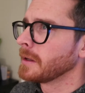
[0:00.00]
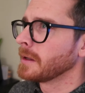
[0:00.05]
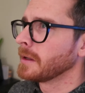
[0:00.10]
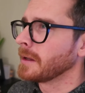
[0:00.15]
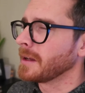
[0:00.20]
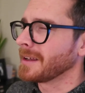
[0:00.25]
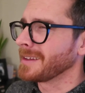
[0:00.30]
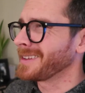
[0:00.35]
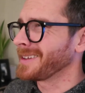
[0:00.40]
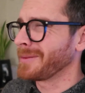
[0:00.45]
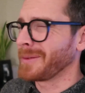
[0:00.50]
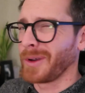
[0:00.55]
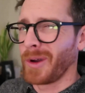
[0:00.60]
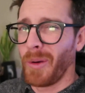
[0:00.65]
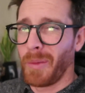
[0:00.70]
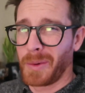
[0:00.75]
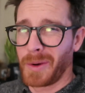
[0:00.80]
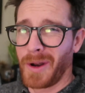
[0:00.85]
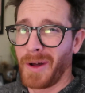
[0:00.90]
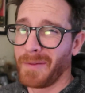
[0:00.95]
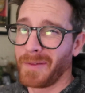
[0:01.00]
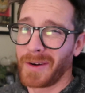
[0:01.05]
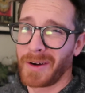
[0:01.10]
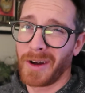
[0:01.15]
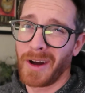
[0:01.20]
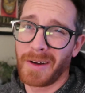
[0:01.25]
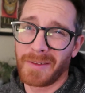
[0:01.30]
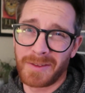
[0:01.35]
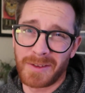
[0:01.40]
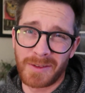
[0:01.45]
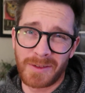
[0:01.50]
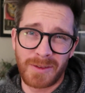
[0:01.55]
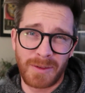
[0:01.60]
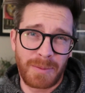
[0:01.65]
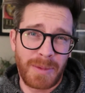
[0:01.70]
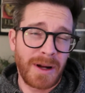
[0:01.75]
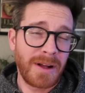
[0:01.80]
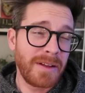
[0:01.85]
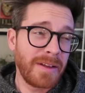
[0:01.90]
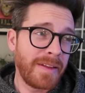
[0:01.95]
I don't think we open it up very often.
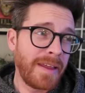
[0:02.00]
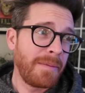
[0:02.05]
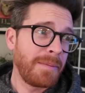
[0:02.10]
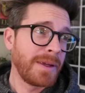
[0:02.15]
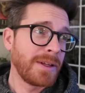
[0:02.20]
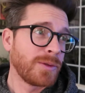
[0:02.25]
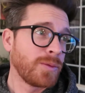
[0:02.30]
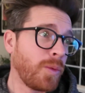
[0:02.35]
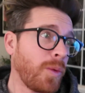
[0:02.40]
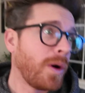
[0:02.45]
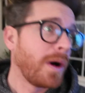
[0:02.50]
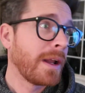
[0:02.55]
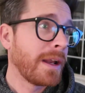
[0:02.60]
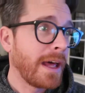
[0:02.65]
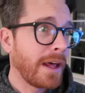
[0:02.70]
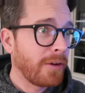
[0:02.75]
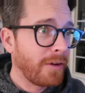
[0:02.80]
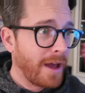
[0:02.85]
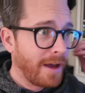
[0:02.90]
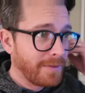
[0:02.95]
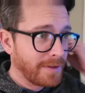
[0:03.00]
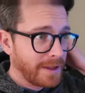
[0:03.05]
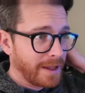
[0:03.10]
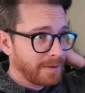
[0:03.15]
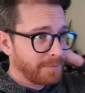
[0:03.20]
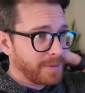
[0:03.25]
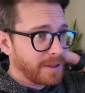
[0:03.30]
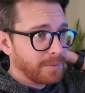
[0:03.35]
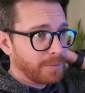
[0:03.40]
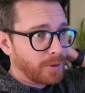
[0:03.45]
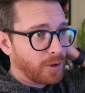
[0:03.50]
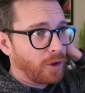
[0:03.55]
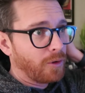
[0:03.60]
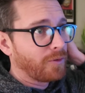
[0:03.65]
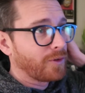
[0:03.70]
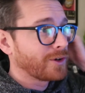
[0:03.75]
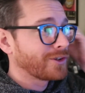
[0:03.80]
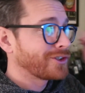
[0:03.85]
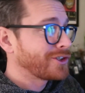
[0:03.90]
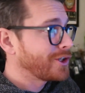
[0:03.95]
So apparently that means one, I don't have a lot of people
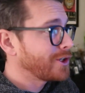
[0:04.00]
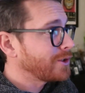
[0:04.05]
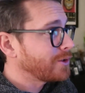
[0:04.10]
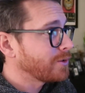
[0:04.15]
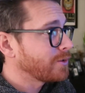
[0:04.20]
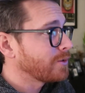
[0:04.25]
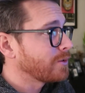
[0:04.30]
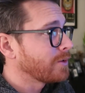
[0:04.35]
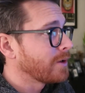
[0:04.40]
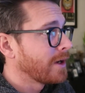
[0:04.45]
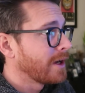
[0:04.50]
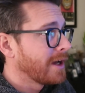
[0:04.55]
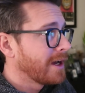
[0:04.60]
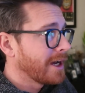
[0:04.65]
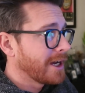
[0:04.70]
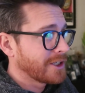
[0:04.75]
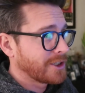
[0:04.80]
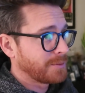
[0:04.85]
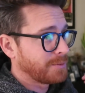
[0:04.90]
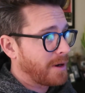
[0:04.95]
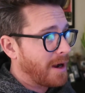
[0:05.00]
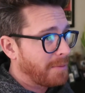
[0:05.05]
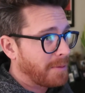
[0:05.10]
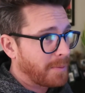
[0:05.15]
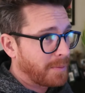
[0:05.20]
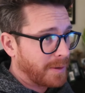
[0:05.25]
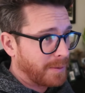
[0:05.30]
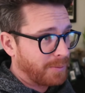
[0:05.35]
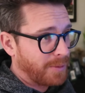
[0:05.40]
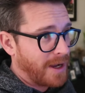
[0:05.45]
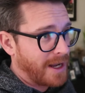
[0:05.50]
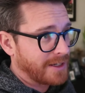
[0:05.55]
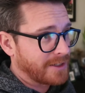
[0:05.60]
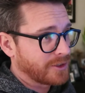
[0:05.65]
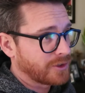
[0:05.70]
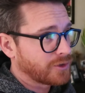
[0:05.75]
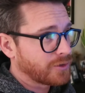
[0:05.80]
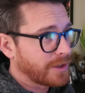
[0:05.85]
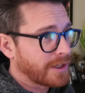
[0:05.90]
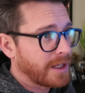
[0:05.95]
over. Two, I should probably
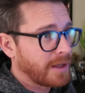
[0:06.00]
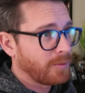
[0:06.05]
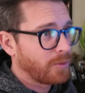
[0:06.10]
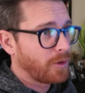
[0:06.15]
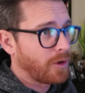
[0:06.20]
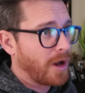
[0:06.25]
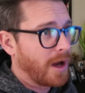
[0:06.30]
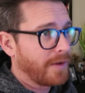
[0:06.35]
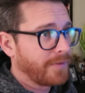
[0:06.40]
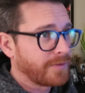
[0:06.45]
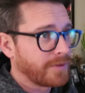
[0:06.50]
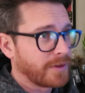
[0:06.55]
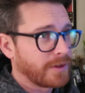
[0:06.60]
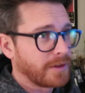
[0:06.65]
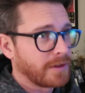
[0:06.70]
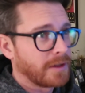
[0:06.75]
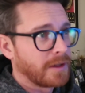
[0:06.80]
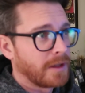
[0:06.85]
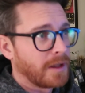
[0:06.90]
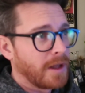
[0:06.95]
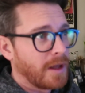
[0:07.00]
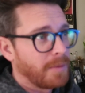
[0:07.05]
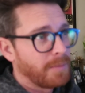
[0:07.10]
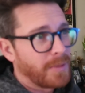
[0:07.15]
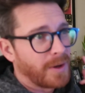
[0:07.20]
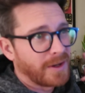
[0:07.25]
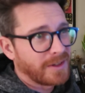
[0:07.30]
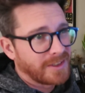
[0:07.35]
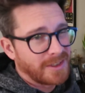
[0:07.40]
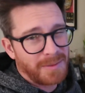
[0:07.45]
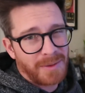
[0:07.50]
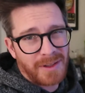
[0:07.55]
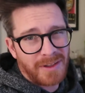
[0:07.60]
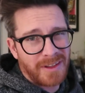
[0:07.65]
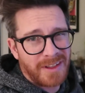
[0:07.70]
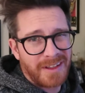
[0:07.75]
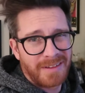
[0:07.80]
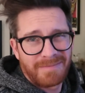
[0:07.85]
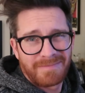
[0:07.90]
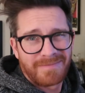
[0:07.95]
practice drinking more often, but
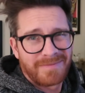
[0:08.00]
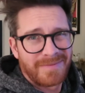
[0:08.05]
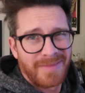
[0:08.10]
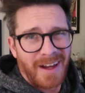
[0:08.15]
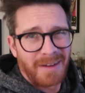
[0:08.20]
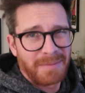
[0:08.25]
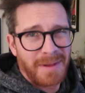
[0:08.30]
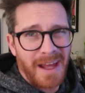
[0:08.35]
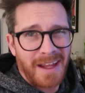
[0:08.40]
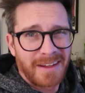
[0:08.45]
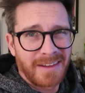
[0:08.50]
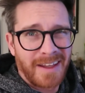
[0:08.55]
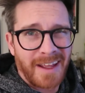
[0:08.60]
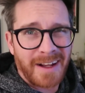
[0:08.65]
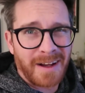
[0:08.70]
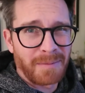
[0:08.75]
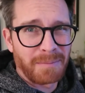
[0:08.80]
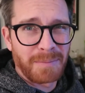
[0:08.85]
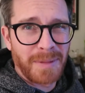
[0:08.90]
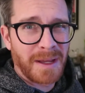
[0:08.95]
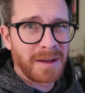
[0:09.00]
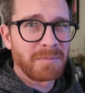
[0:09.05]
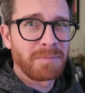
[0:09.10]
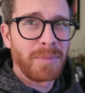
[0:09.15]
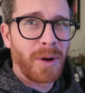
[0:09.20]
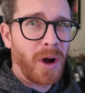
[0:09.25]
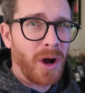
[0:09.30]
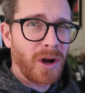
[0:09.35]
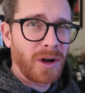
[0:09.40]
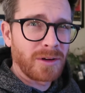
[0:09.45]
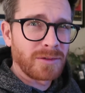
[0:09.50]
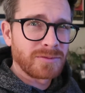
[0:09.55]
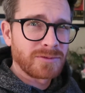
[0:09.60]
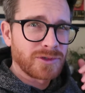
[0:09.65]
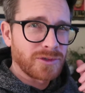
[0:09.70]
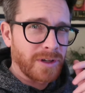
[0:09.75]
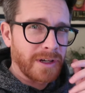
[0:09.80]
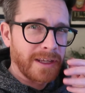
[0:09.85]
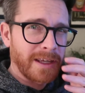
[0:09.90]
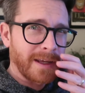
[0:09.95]
typically, I'm not like a big bar
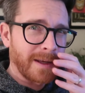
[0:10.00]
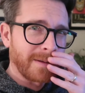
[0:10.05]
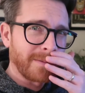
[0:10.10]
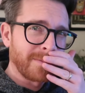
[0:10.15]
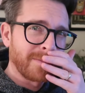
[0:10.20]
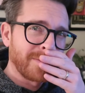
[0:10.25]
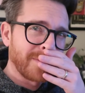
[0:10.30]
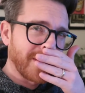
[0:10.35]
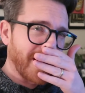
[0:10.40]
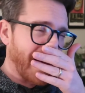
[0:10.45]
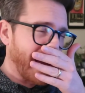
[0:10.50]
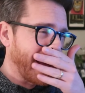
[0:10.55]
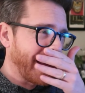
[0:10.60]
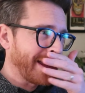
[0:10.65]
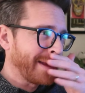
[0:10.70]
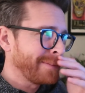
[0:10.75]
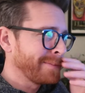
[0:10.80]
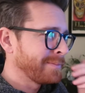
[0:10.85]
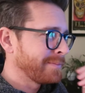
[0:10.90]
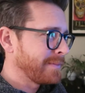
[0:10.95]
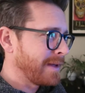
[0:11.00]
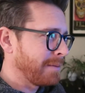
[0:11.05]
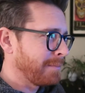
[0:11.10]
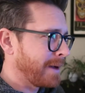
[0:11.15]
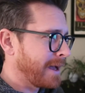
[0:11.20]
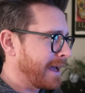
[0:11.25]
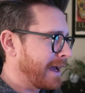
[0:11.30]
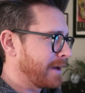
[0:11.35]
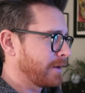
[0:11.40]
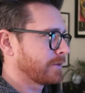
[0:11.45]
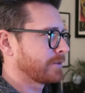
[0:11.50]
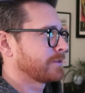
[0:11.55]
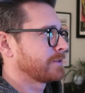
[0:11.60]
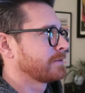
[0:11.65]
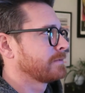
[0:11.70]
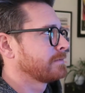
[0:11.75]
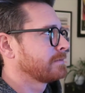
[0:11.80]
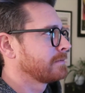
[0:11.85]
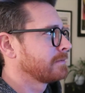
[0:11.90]
drinking guy at my house.